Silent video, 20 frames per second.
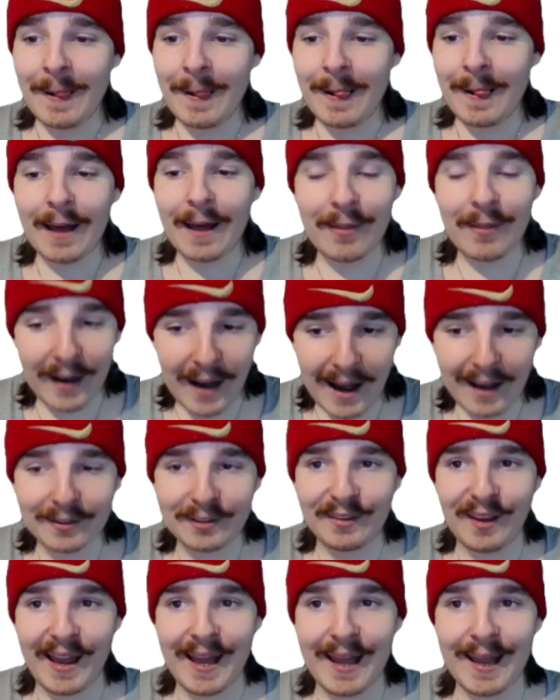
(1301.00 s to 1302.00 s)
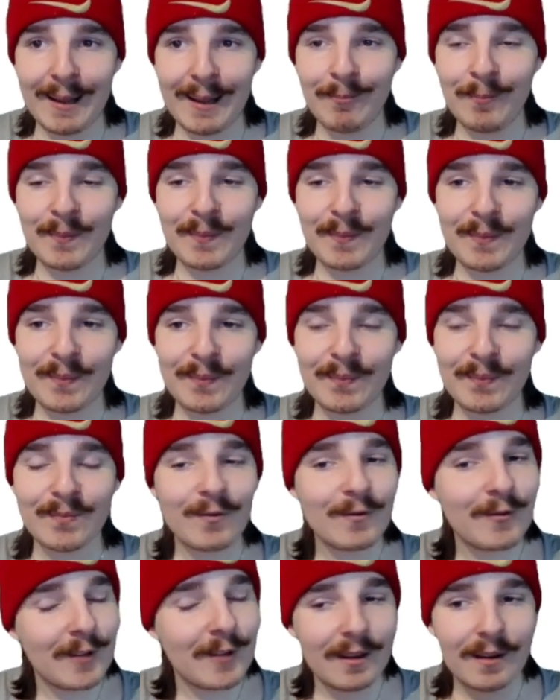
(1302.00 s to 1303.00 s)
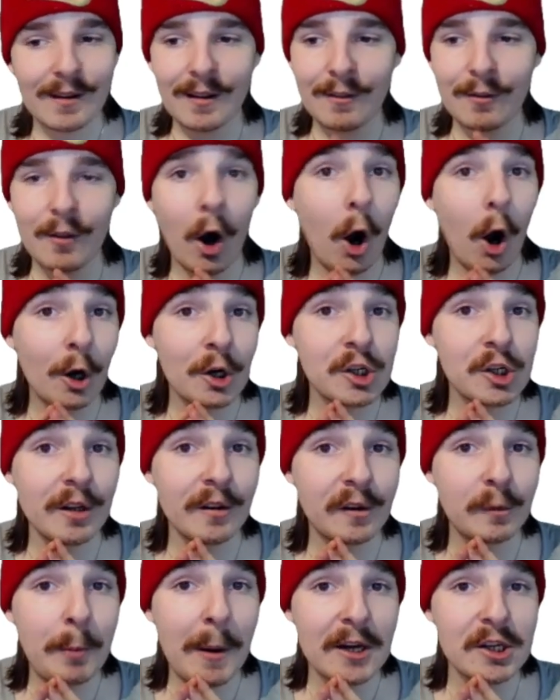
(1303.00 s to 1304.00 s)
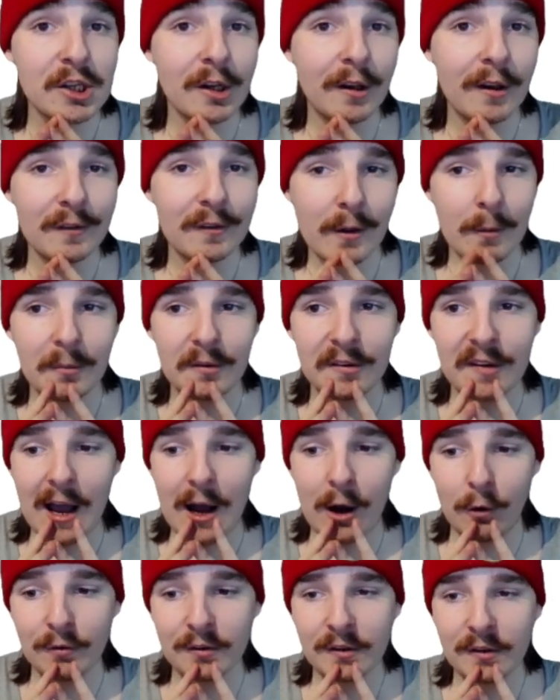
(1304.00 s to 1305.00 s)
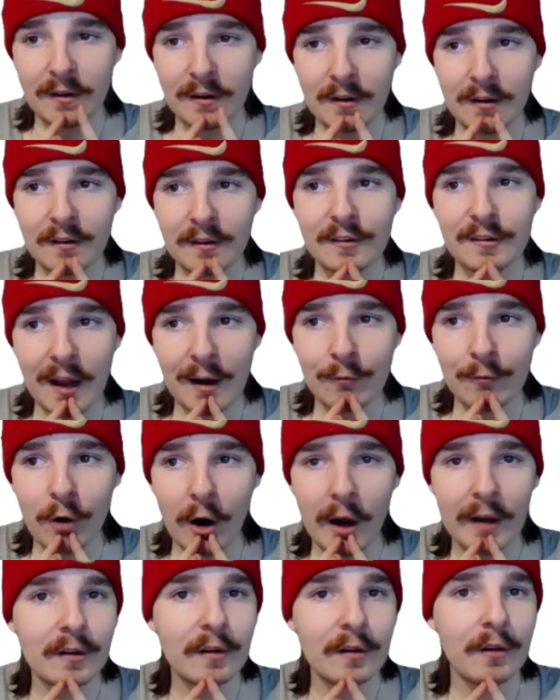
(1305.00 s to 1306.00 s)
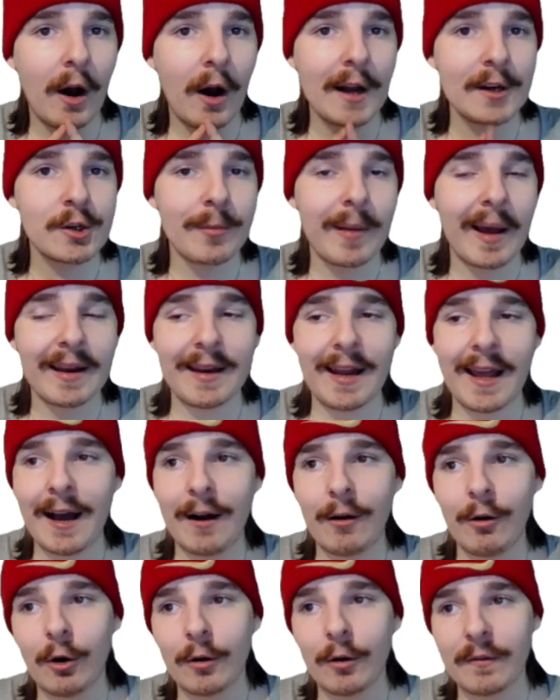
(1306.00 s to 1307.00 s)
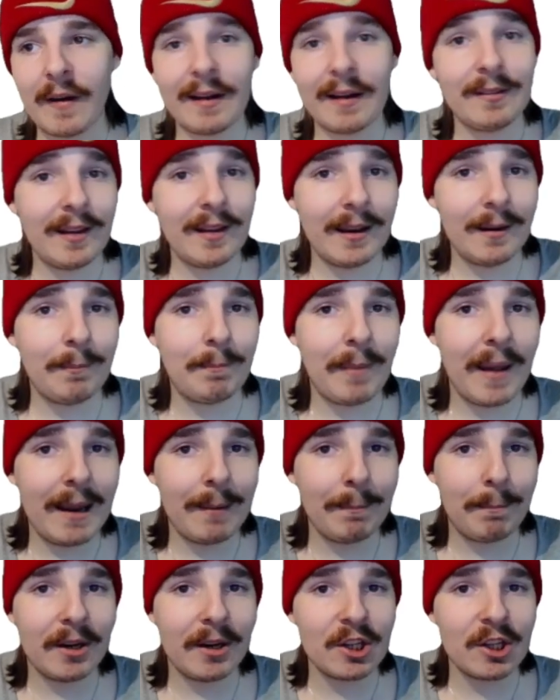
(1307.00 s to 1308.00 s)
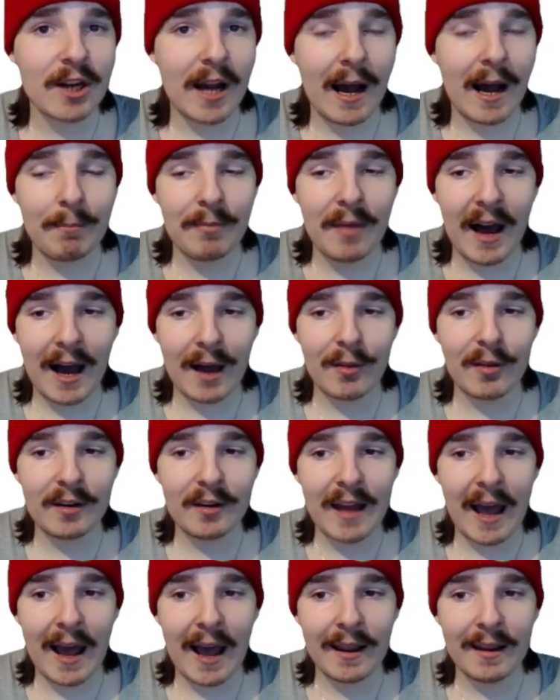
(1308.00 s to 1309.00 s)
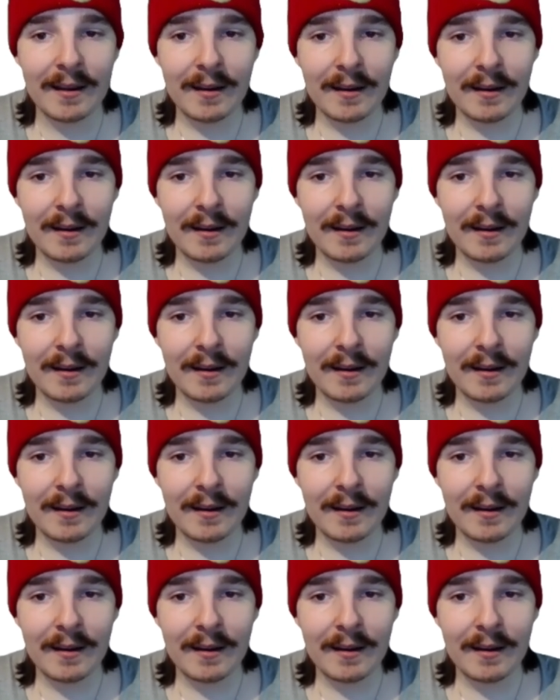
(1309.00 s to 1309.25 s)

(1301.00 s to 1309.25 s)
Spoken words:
And the last team, the auction specialists themselves, Sunrisers Hyderabad. Now, look, they did beat Punjab the other day.